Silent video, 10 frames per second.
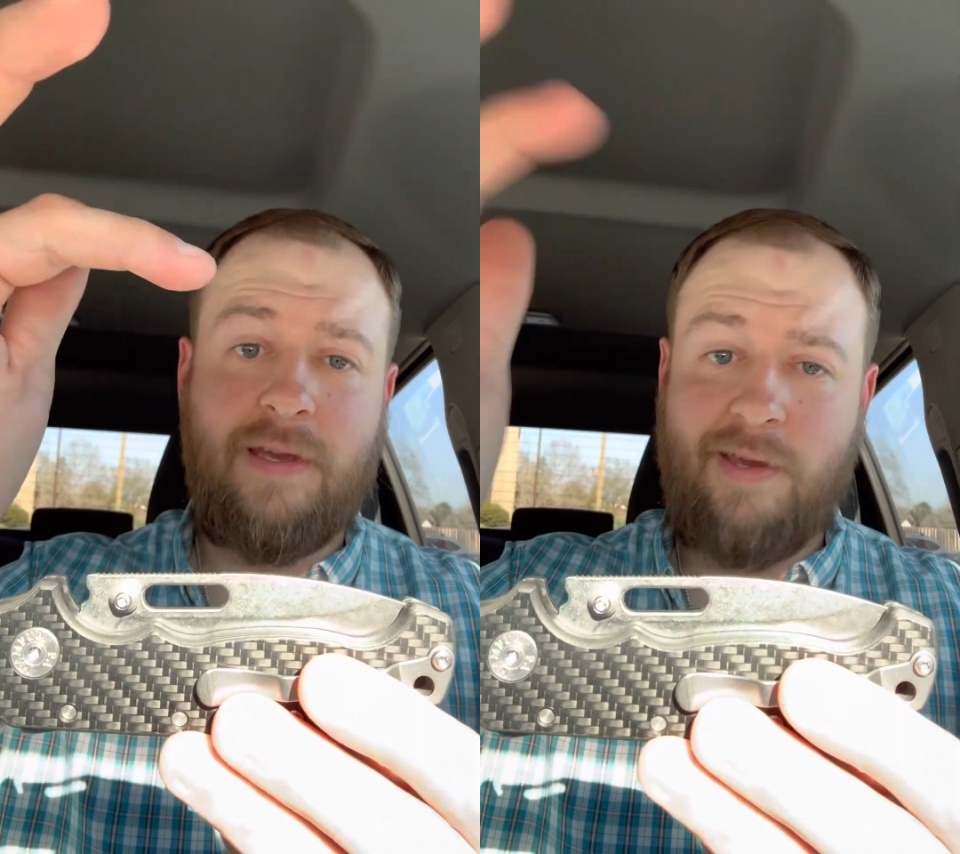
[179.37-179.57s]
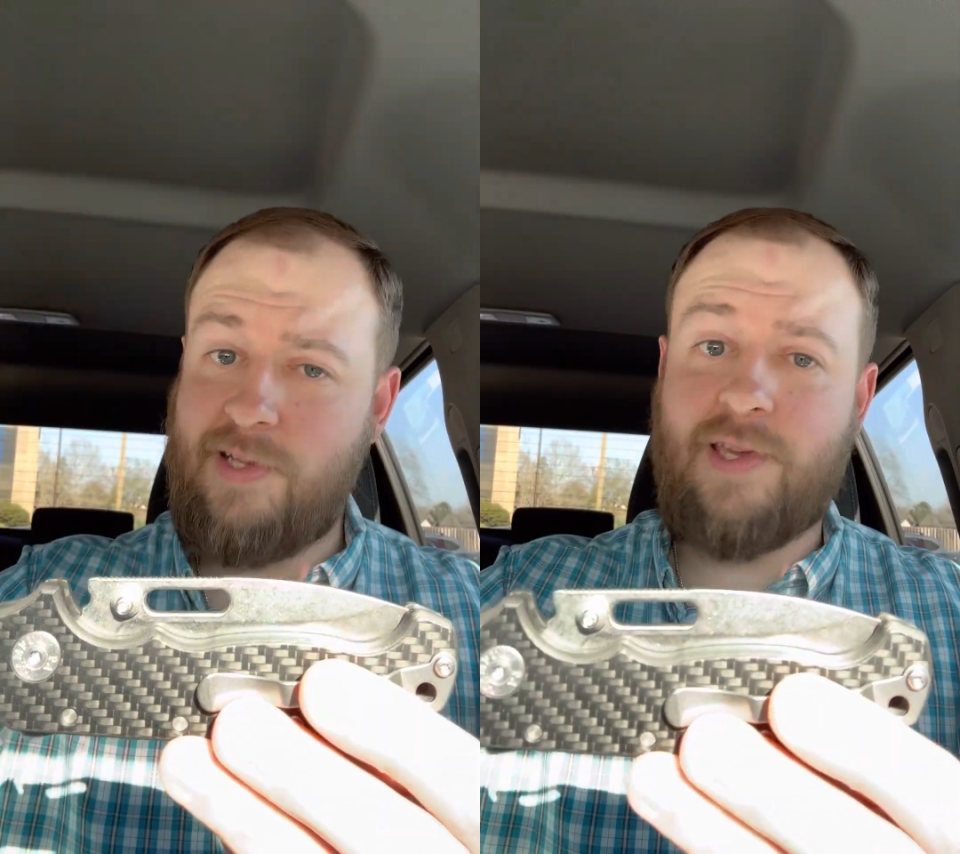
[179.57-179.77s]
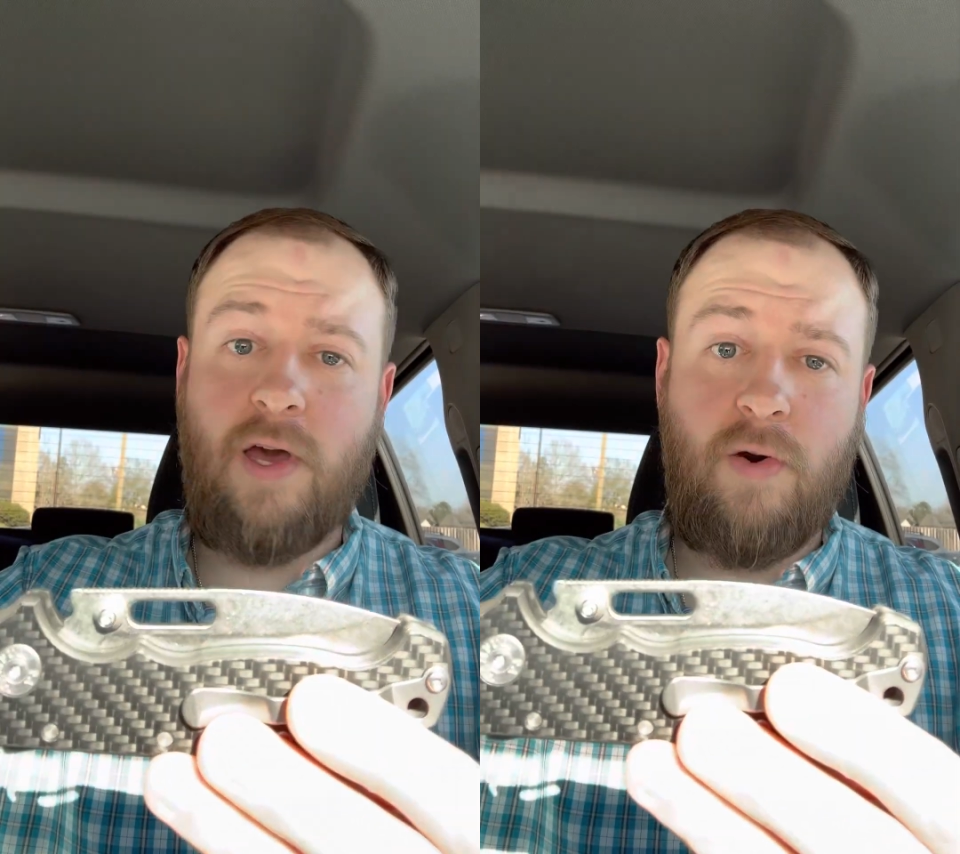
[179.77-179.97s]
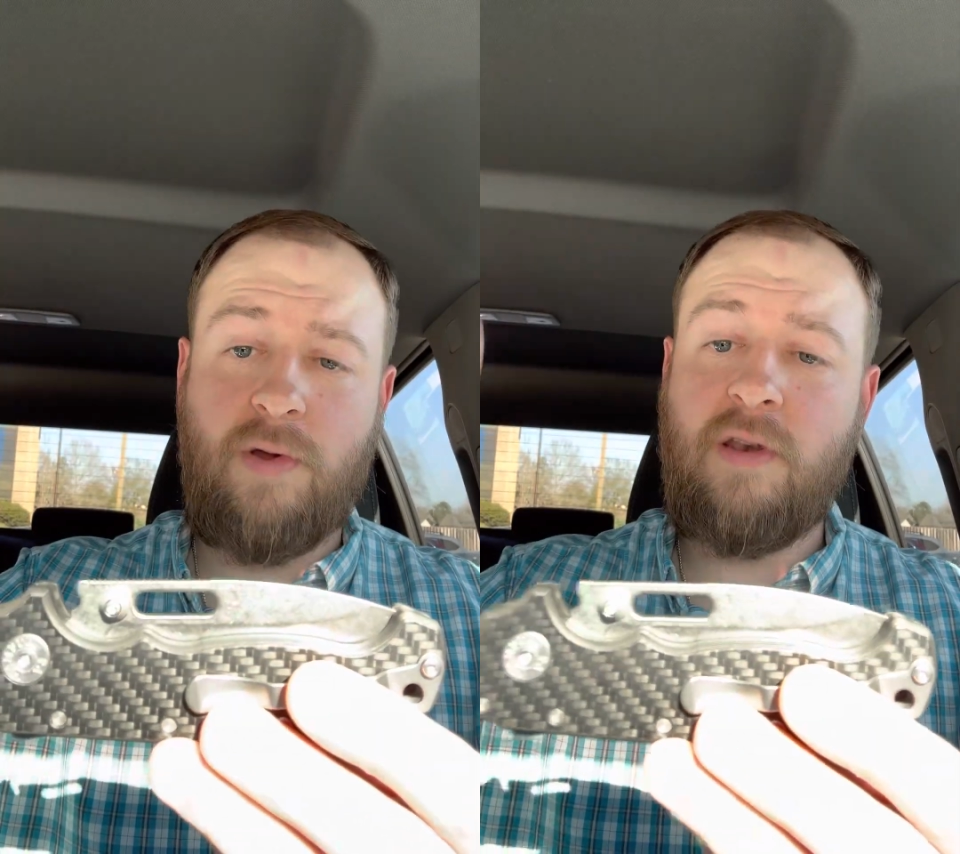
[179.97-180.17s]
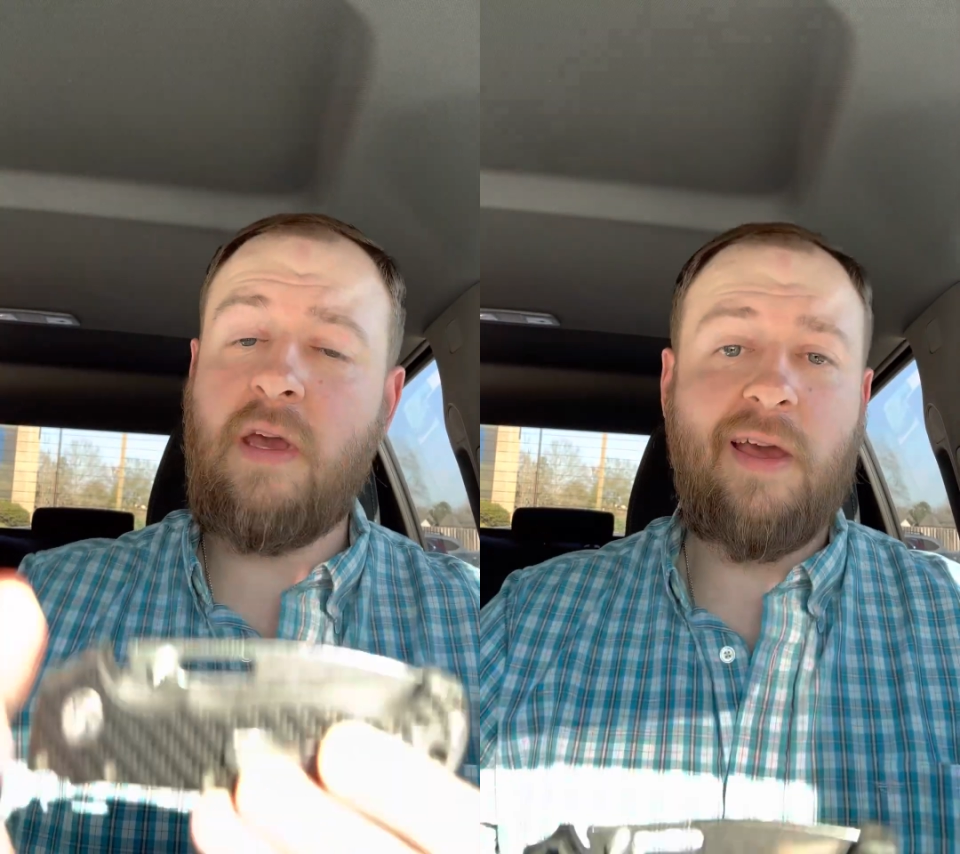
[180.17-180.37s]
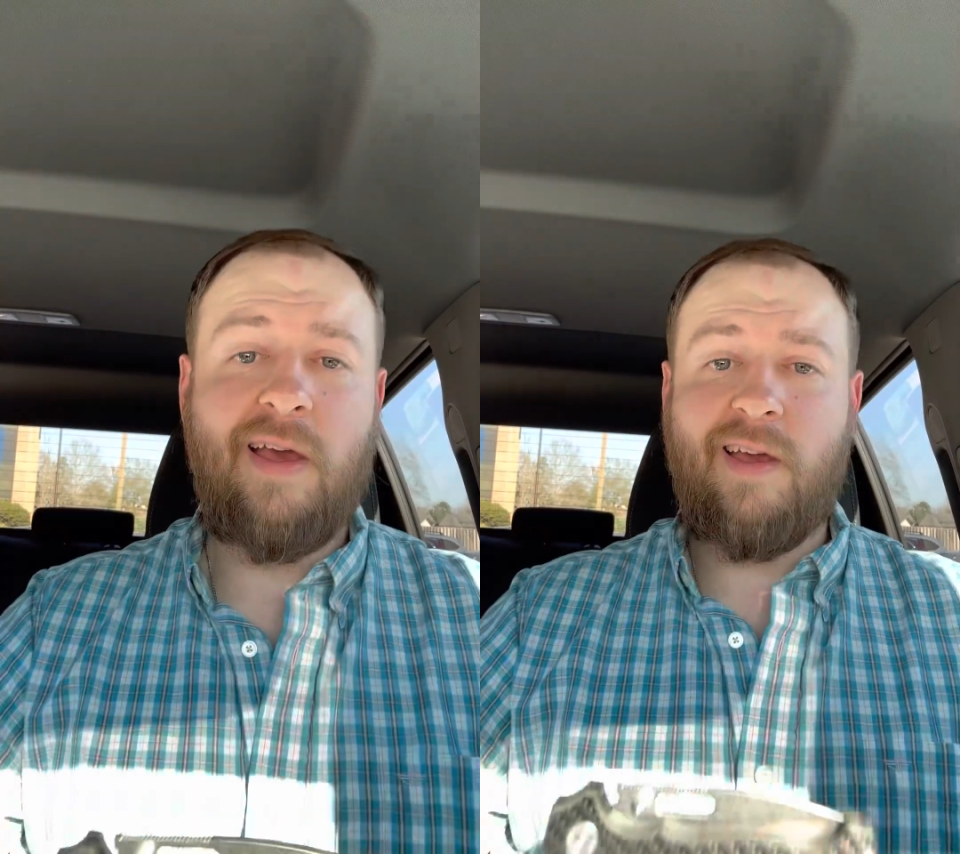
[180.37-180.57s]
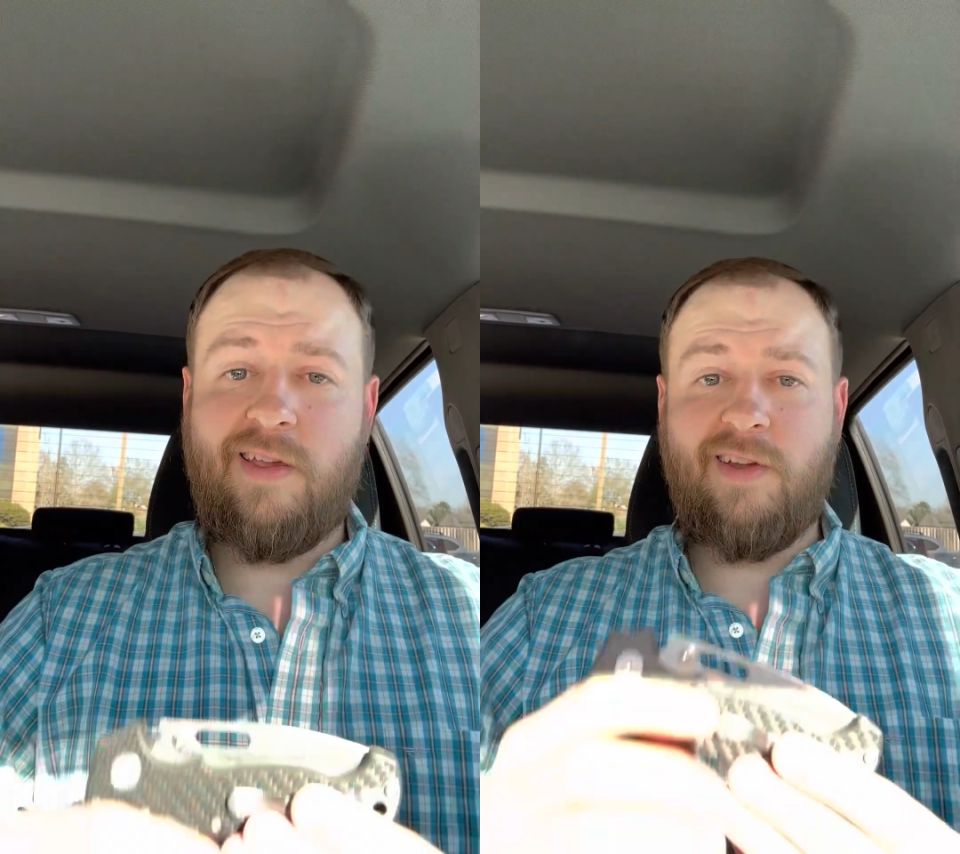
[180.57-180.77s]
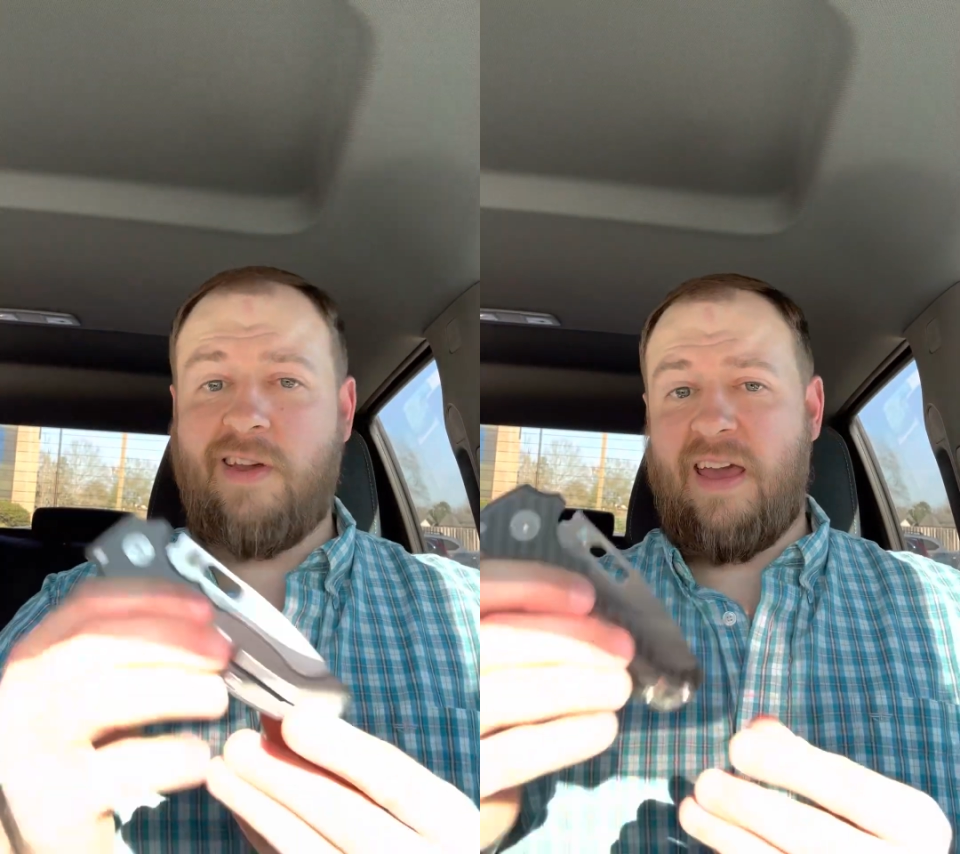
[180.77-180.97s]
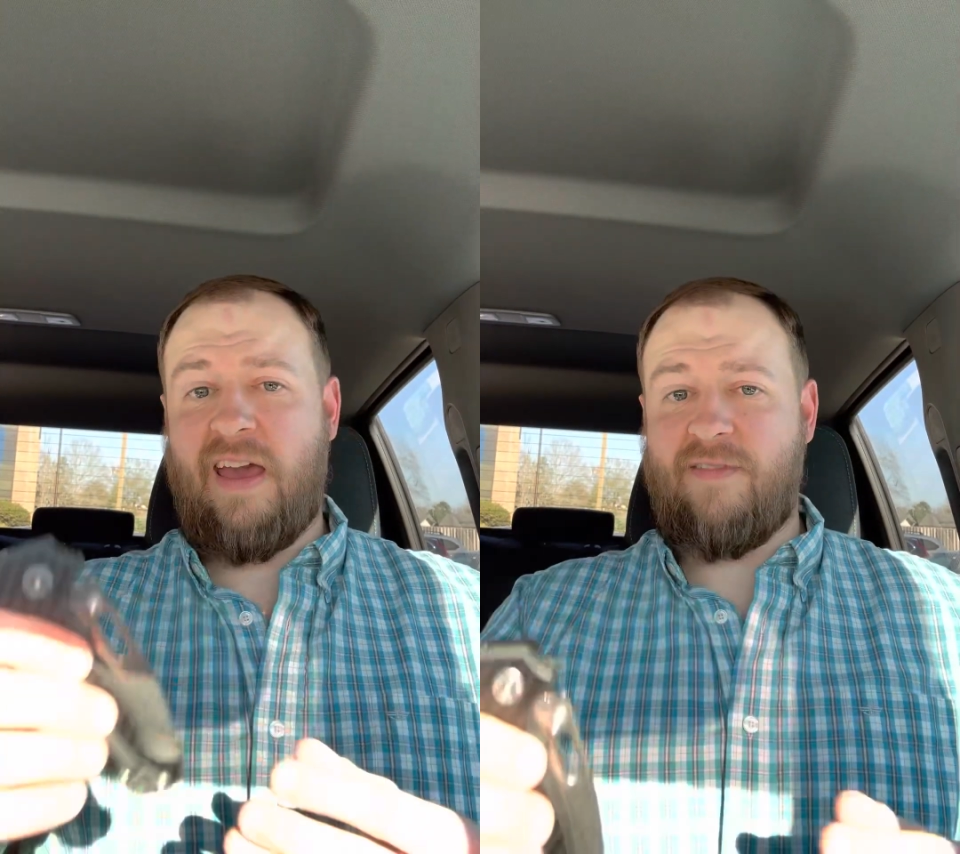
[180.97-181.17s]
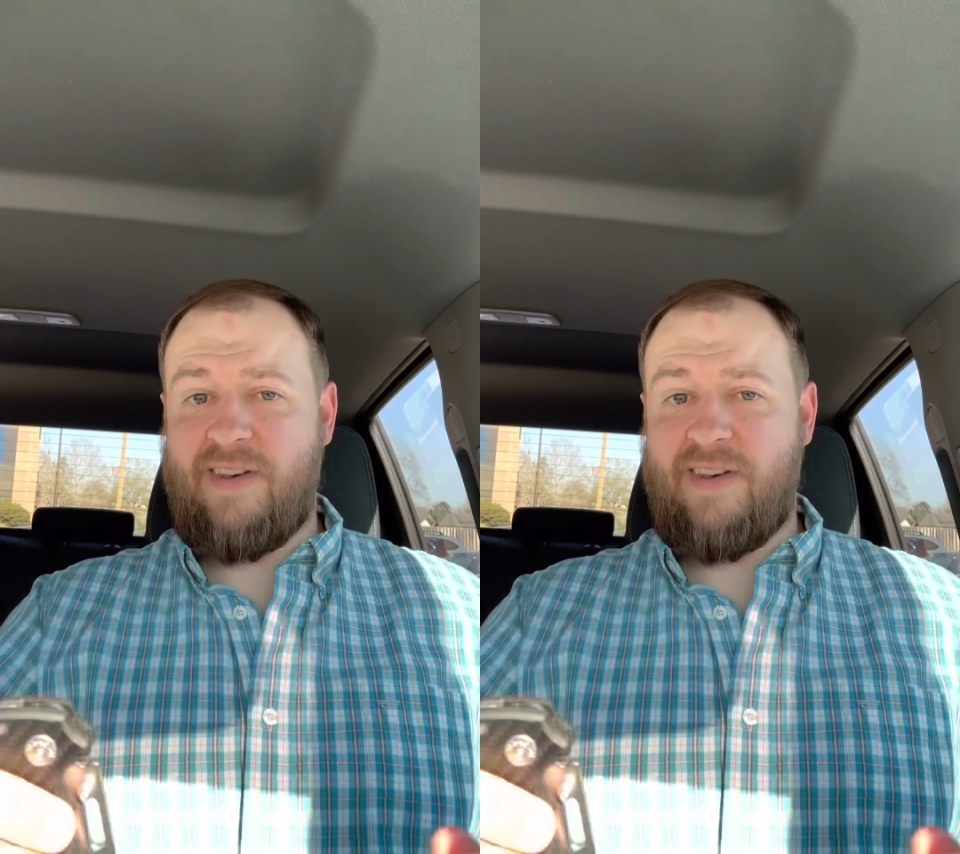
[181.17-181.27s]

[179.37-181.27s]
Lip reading: it's going, you're going to have a